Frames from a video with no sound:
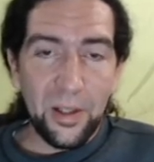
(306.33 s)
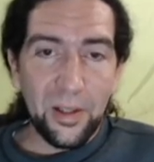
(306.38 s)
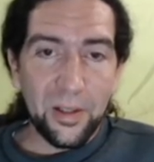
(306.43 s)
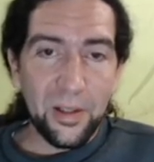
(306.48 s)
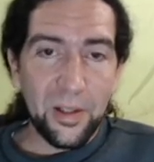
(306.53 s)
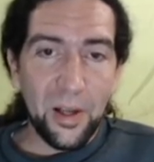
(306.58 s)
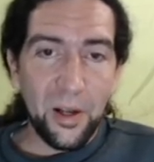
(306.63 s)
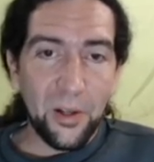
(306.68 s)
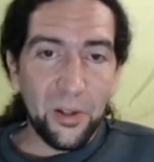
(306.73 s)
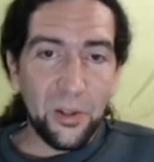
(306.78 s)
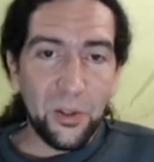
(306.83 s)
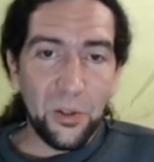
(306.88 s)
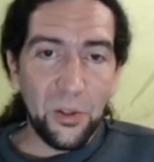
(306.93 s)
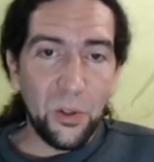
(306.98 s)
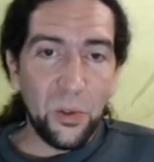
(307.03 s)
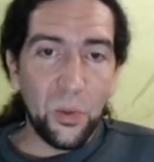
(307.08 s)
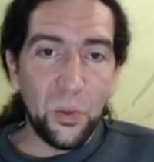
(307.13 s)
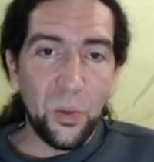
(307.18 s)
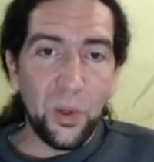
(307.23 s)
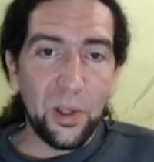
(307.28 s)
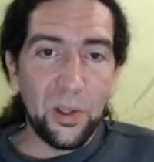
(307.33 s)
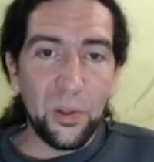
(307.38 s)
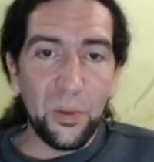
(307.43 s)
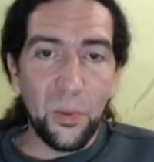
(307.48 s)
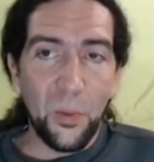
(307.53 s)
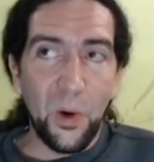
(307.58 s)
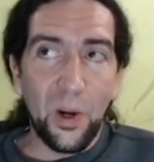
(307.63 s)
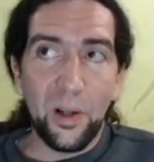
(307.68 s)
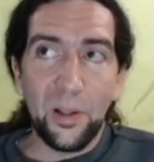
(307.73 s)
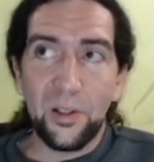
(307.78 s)
It's not going to do what you
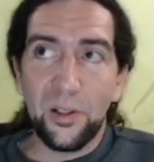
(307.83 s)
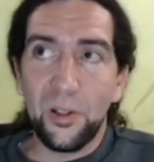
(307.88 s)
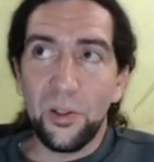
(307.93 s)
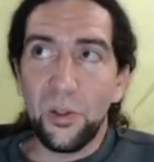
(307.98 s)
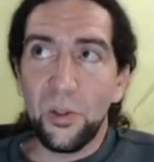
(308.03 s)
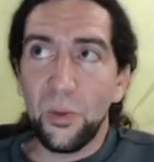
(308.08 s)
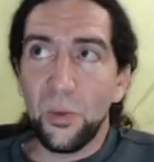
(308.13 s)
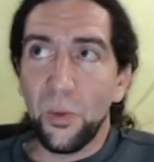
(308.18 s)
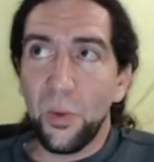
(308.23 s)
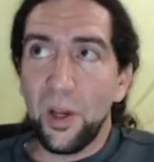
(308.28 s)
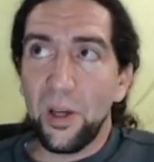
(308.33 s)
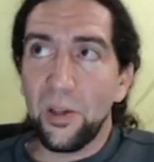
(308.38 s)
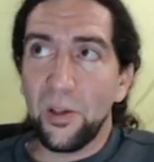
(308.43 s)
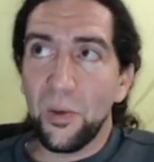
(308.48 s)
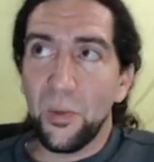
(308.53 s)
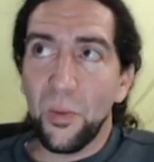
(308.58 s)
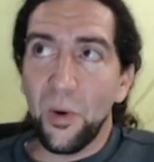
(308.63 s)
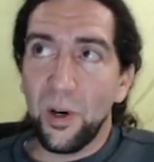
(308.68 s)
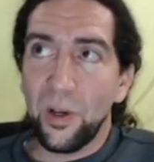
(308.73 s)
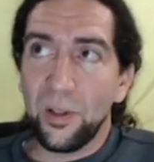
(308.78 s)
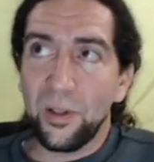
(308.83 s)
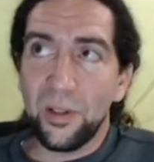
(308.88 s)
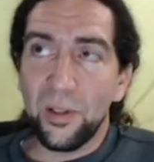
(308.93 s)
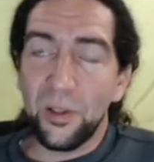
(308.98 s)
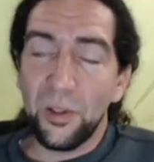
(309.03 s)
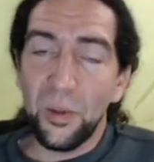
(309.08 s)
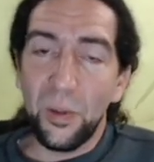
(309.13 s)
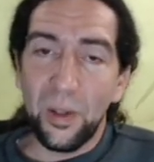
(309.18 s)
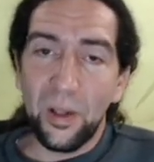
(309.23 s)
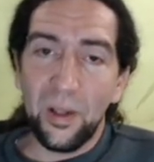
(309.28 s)
want it to do when you want it to
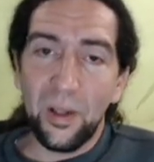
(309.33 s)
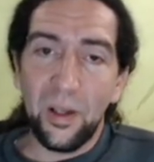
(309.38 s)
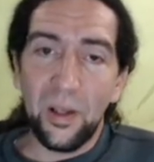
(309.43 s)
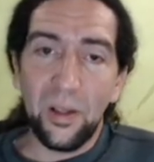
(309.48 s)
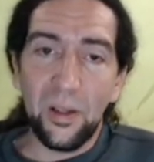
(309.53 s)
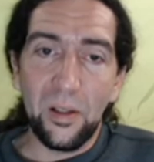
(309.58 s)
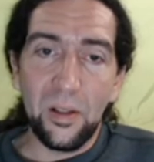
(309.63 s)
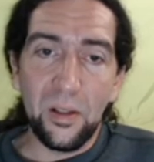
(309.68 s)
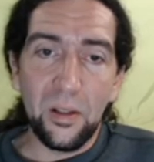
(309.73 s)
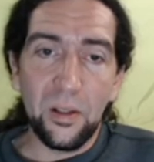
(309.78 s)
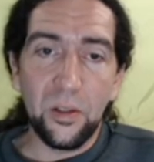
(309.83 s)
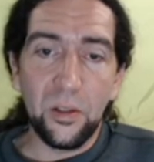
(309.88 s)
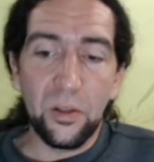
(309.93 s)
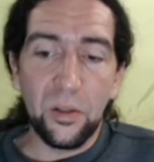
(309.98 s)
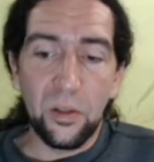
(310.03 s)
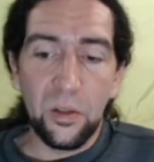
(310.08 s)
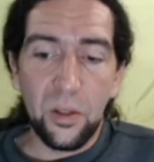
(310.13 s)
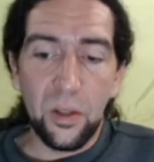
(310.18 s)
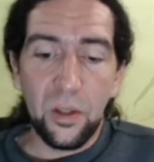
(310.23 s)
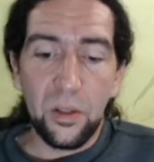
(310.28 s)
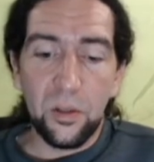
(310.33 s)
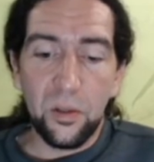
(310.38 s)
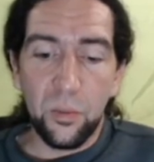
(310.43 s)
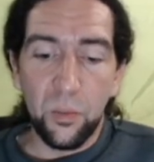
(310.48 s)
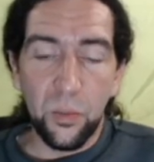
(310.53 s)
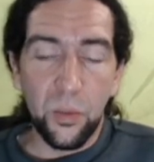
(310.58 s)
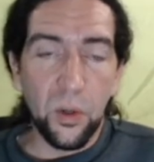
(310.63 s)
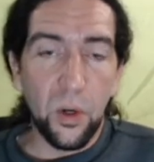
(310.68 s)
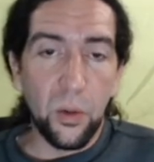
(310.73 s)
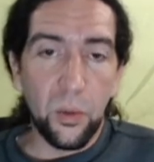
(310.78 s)
do it. It's
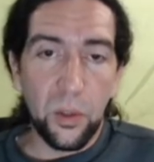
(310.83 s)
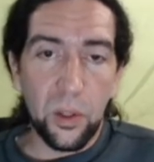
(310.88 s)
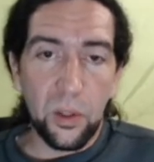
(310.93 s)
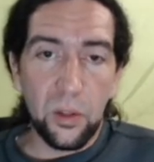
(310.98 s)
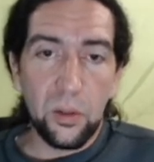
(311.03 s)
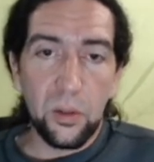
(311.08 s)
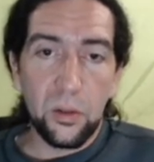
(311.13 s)
broken.